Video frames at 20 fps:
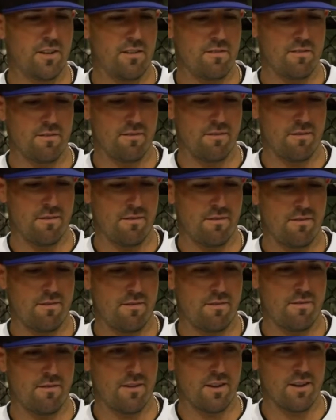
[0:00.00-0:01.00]
It's tough to even
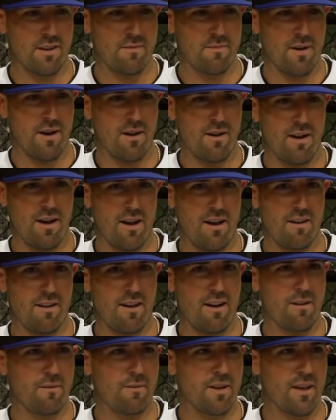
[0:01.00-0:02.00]
think about
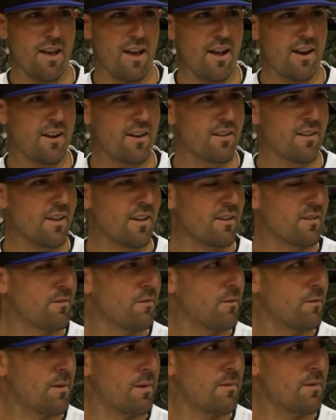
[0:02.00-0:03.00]
how we had it
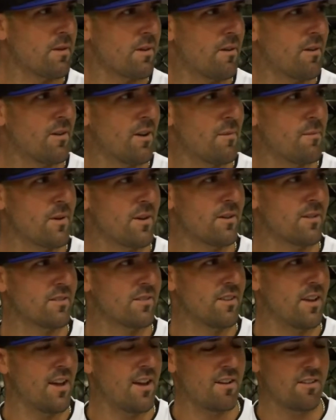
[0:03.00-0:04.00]
like when we were growing up,
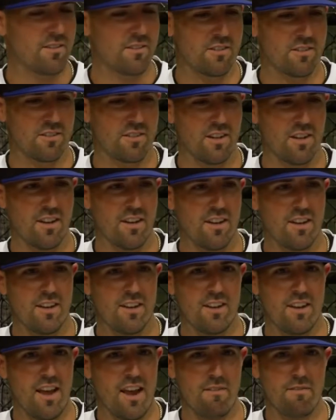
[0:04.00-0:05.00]
because now it's just
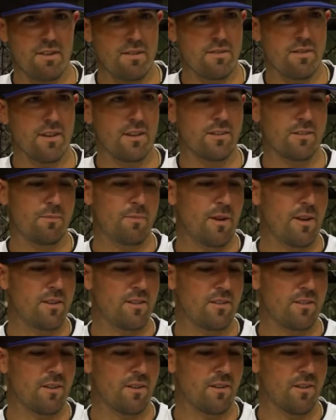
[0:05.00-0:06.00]
everything's
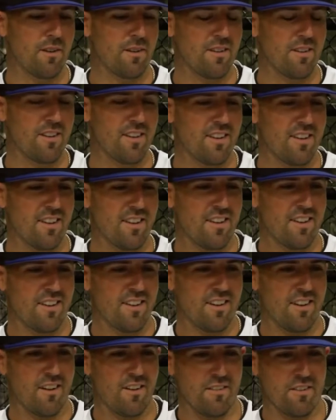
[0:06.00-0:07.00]
based on
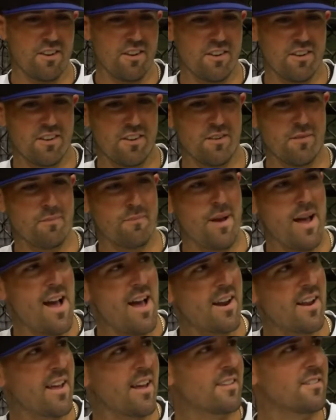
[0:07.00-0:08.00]
your
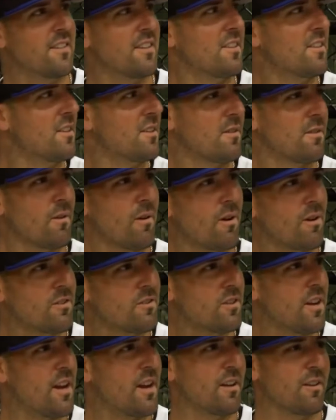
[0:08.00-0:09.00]
bat exit, your
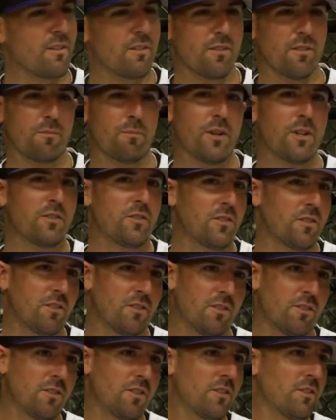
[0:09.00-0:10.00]
launch angle,
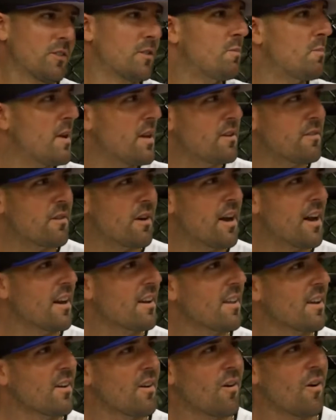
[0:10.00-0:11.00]
pitchers, your spin
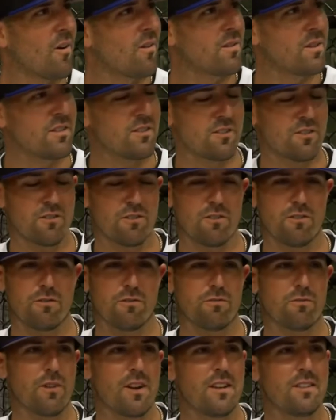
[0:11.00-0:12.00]
rate, like all these
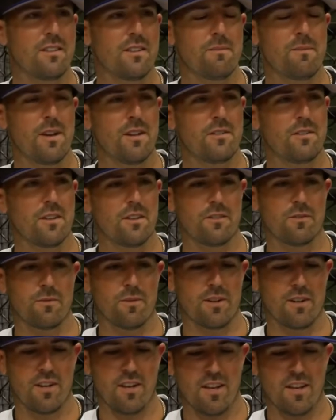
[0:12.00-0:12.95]
crazy metrics.